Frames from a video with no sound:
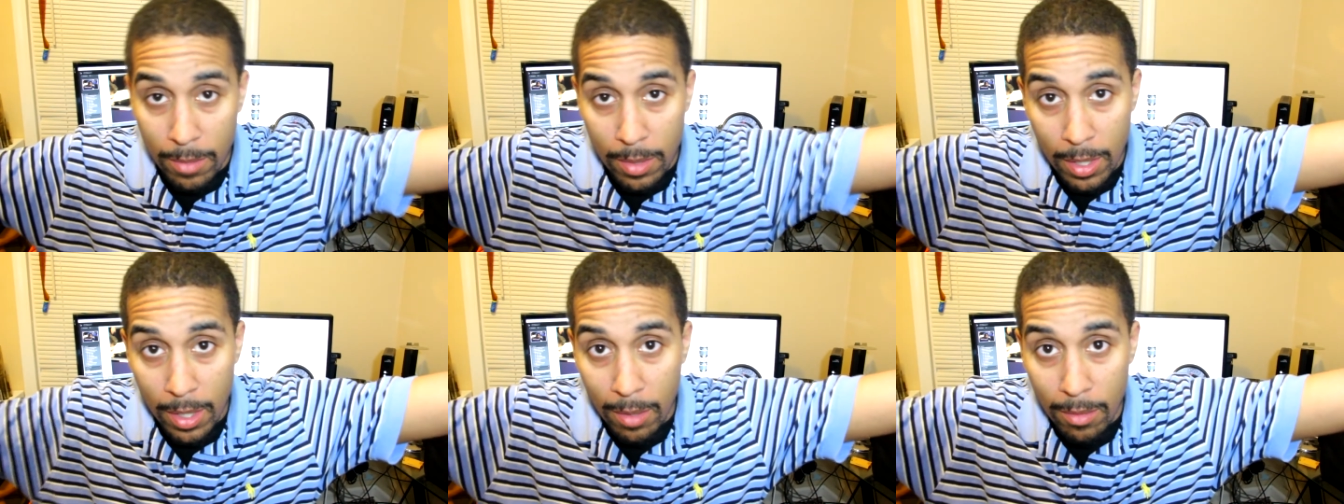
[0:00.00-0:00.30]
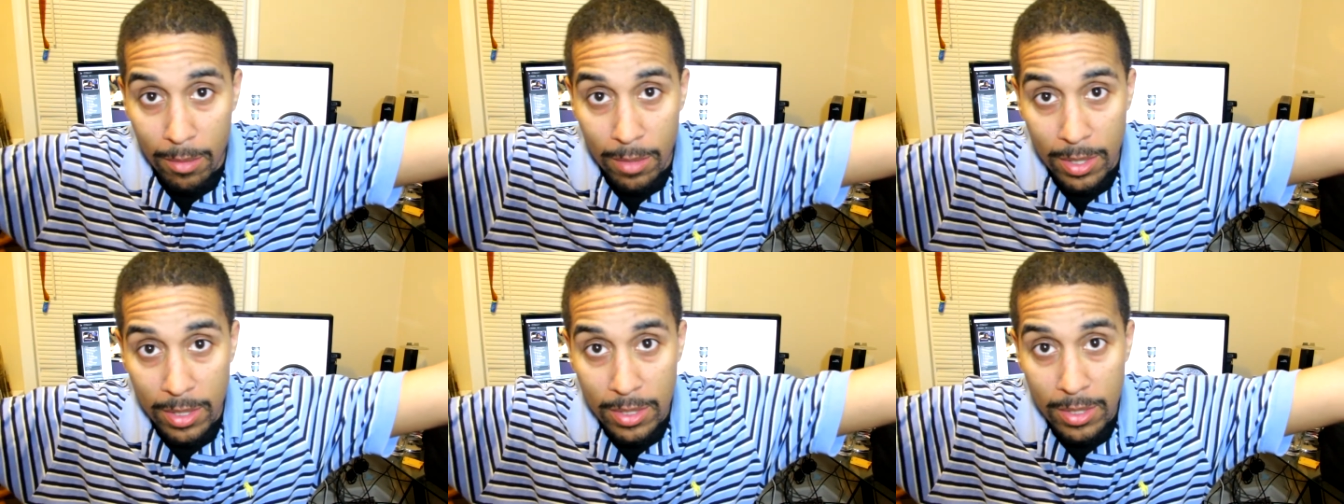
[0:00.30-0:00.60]
but I
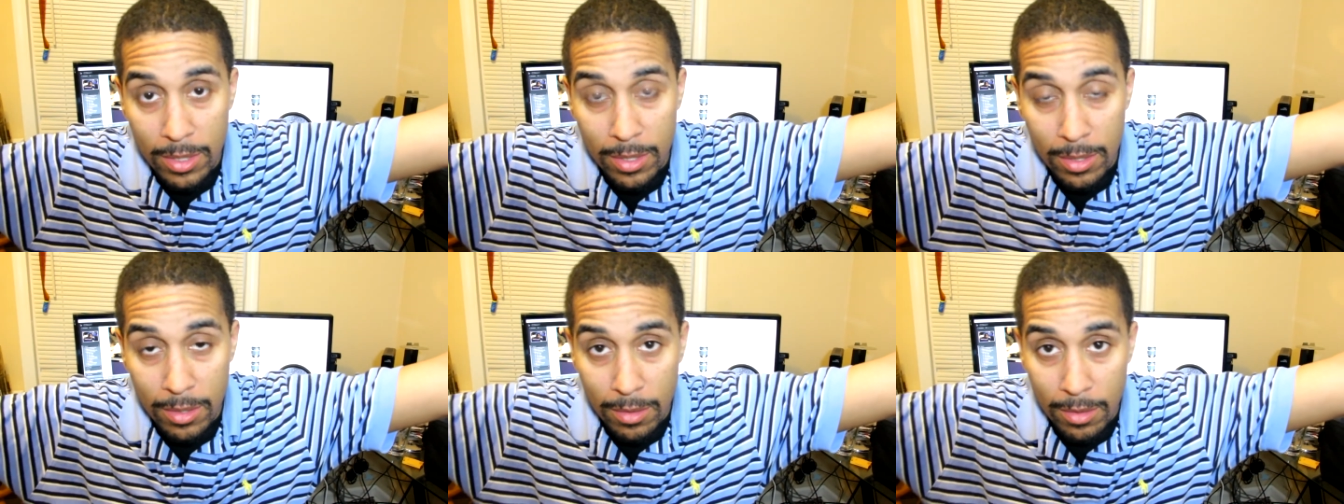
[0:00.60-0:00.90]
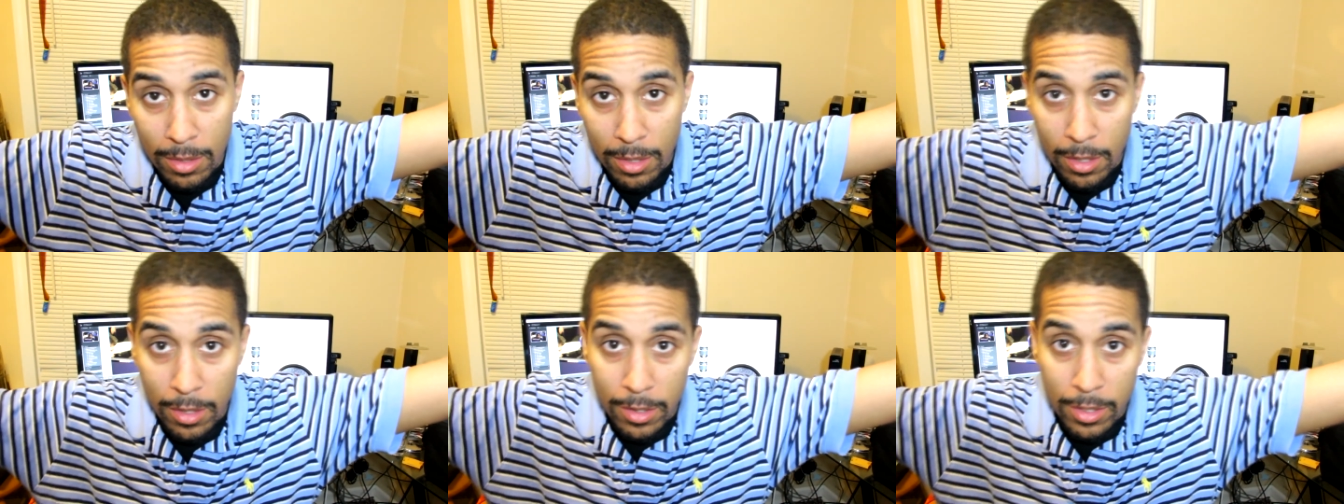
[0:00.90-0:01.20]
wasn't
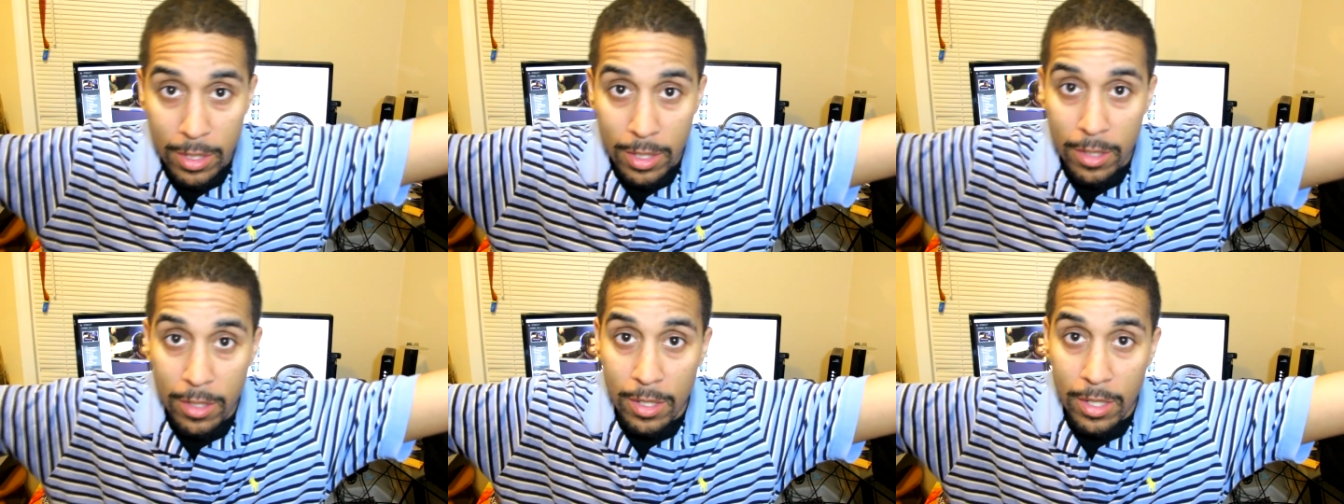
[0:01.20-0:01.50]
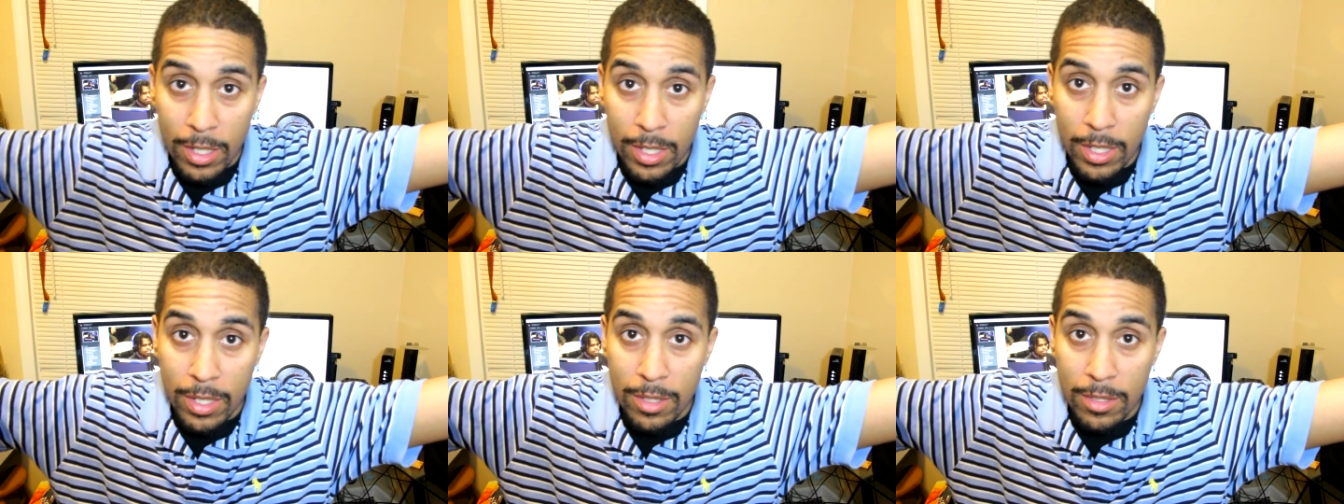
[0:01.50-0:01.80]
earlier
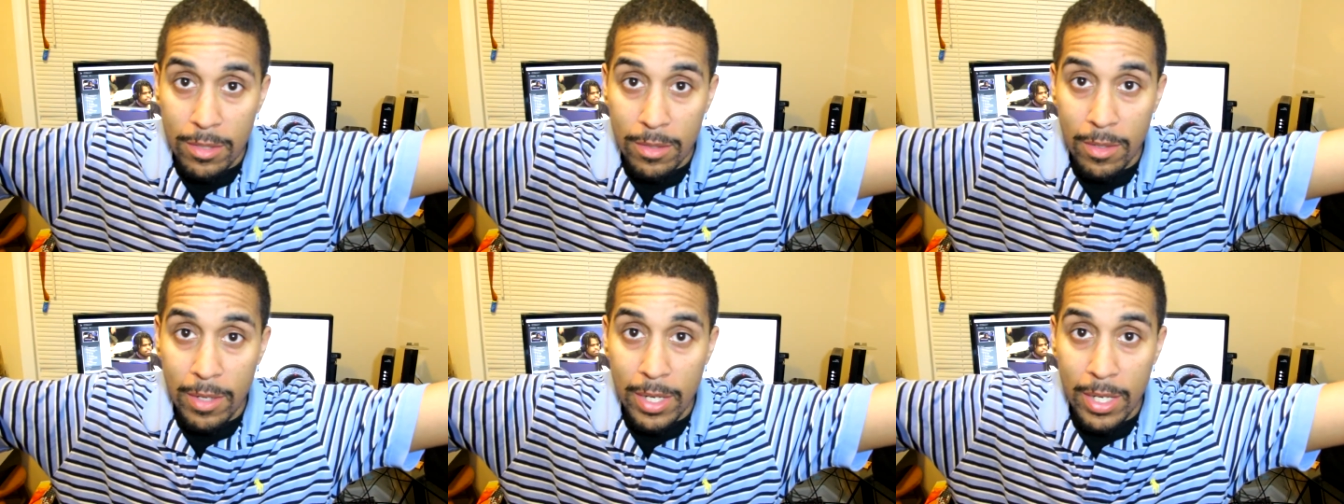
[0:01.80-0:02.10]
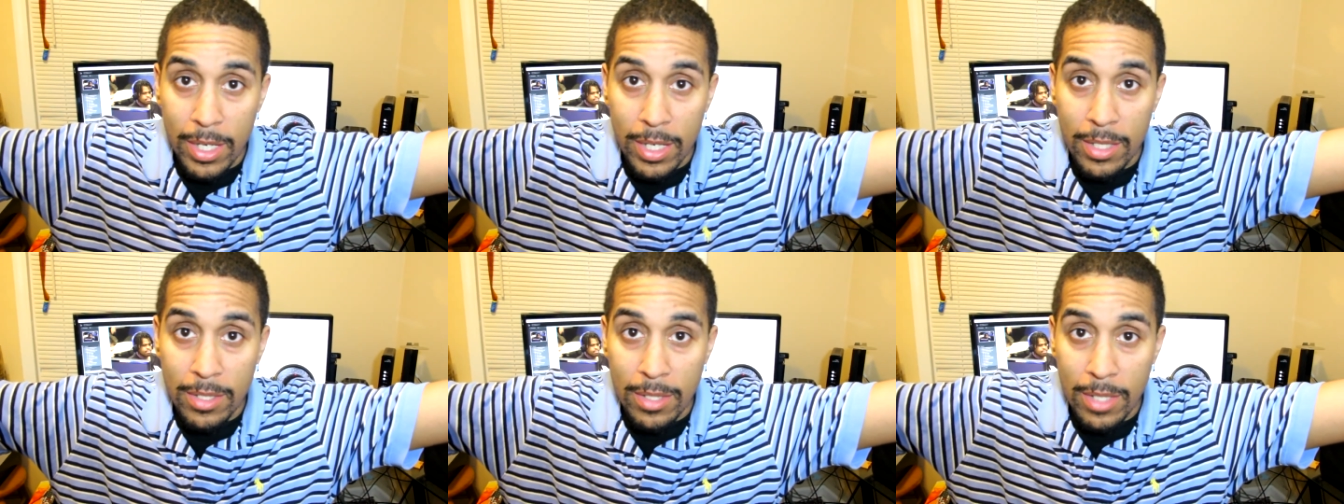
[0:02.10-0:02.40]
today, so I
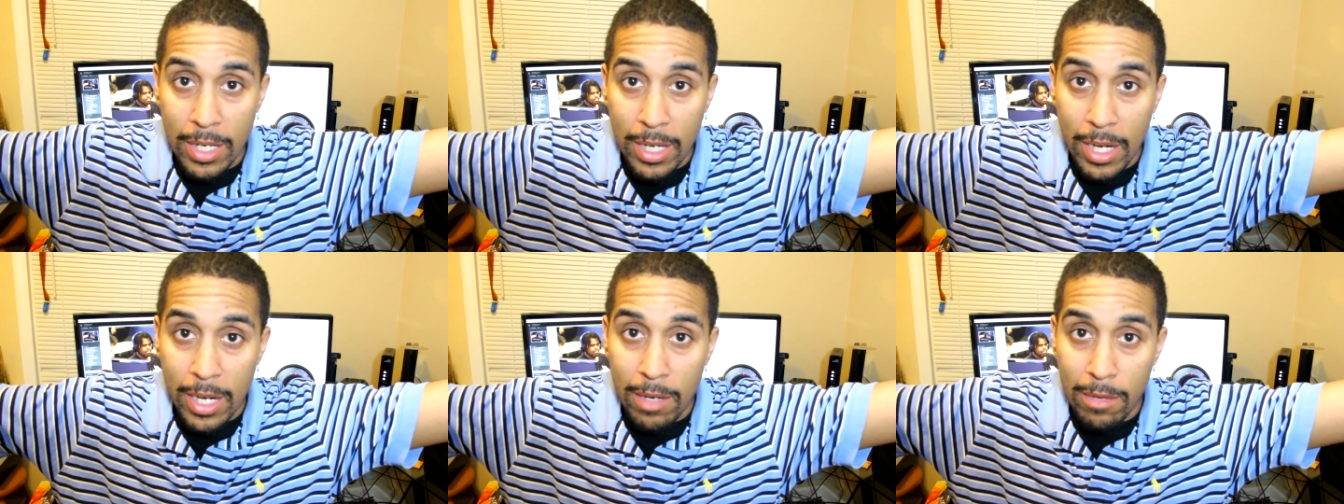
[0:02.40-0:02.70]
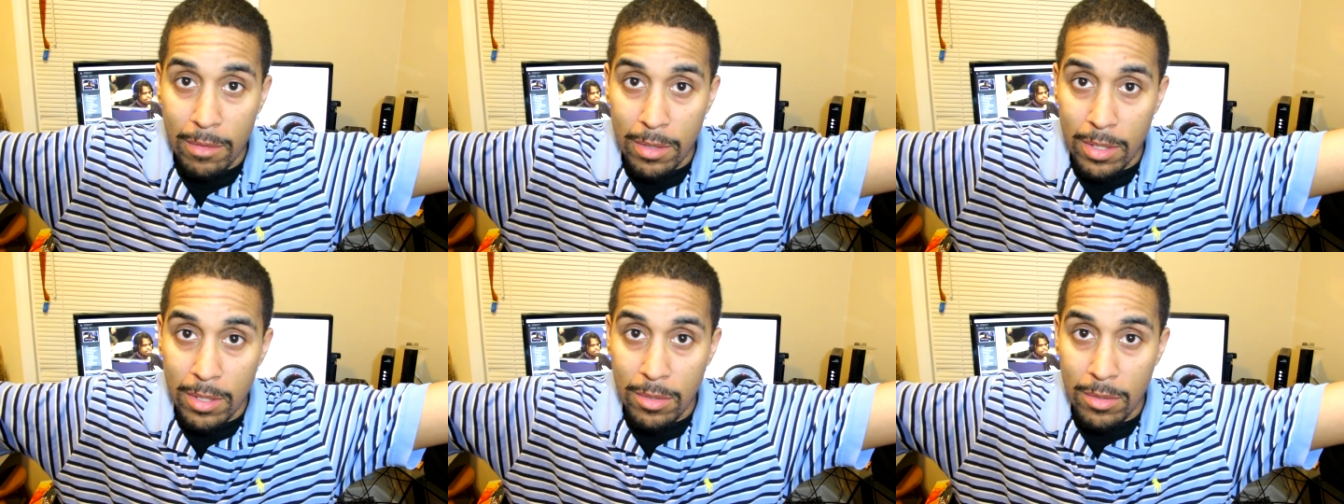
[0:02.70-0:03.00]
guess I gotta
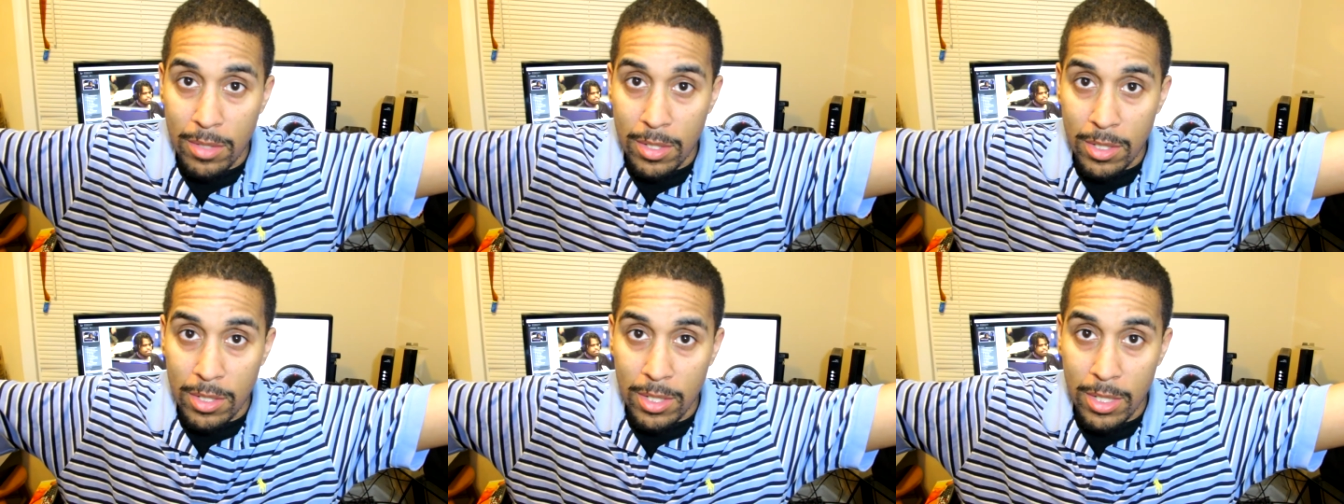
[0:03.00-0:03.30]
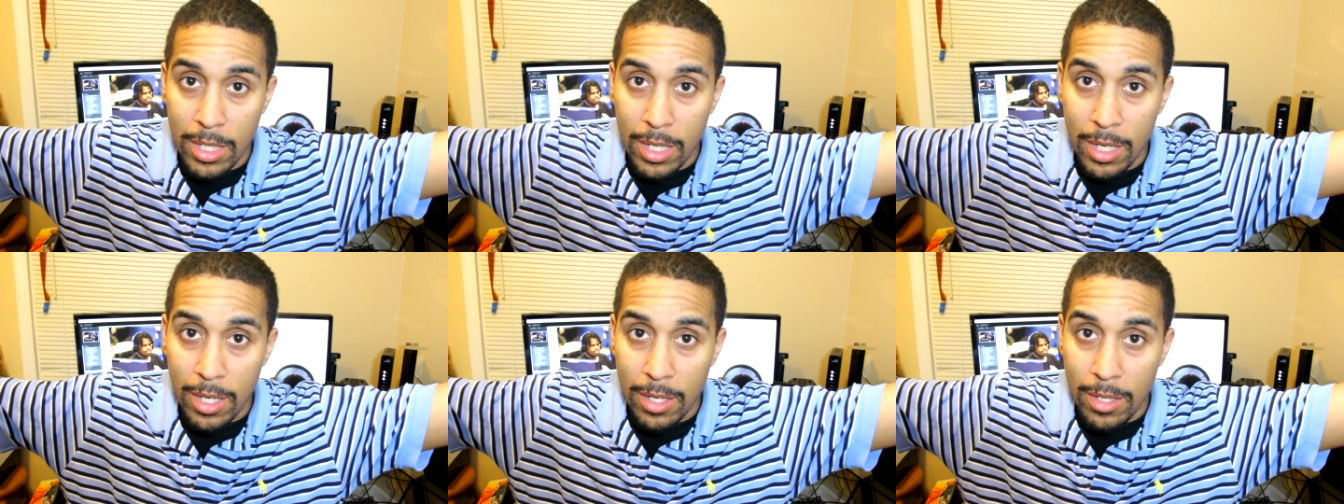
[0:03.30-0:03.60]
do this
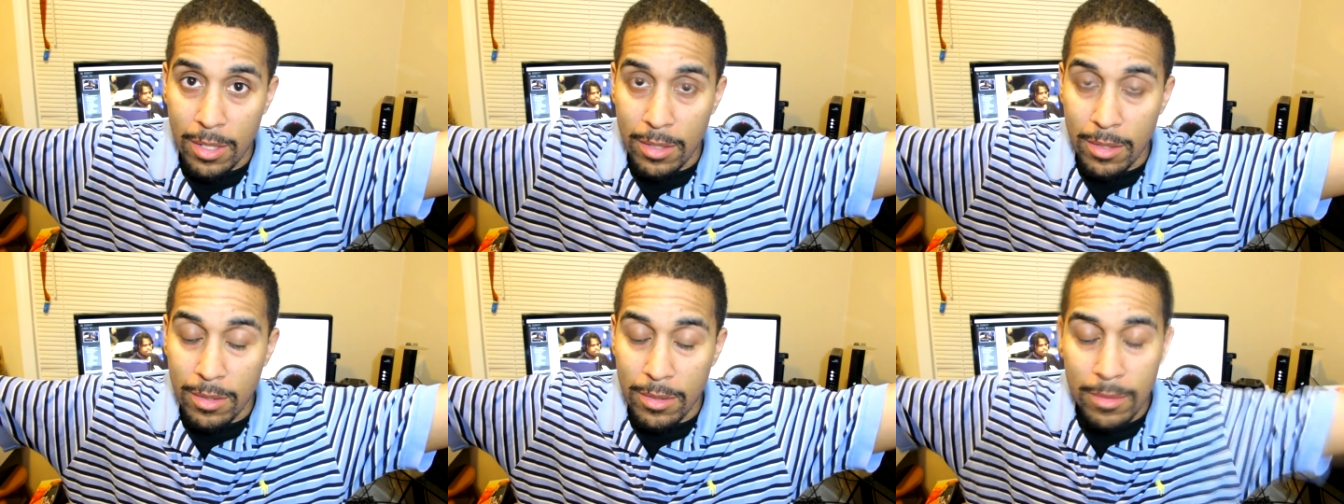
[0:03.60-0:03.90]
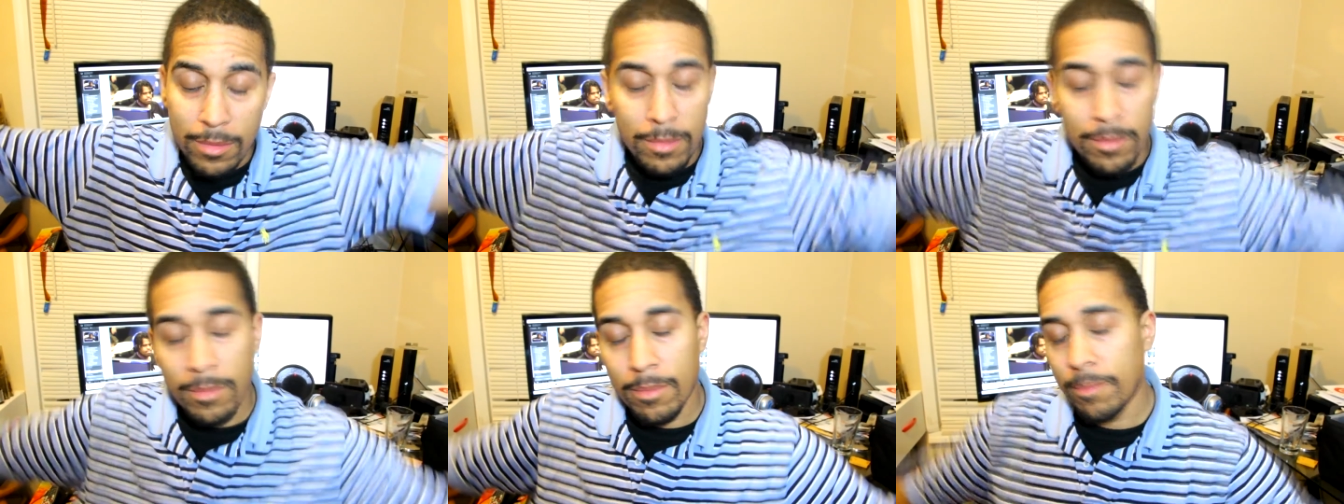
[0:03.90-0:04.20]

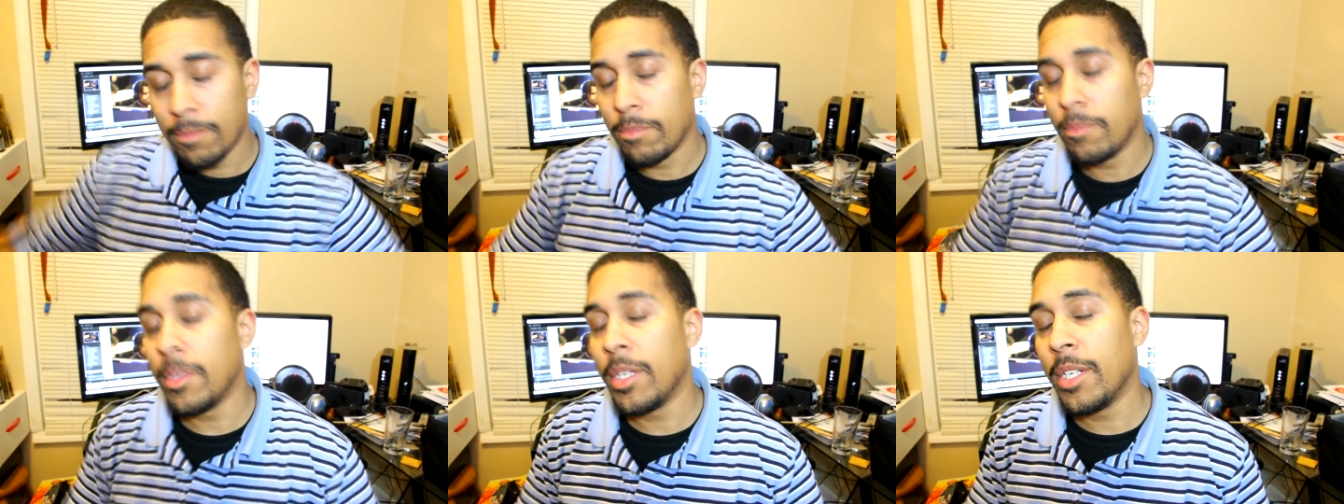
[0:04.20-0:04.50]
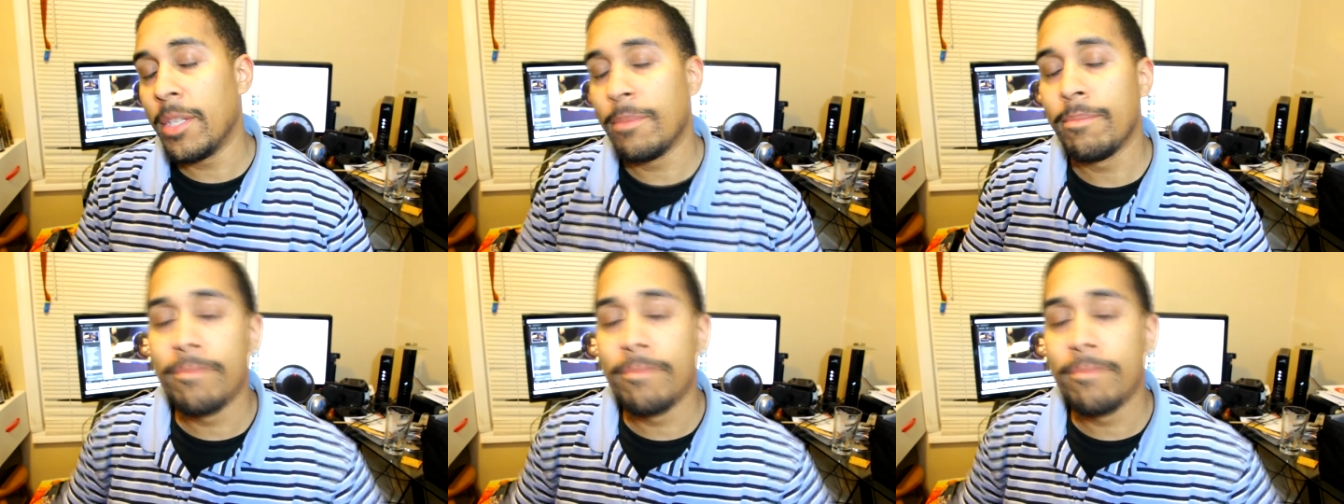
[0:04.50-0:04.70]
again.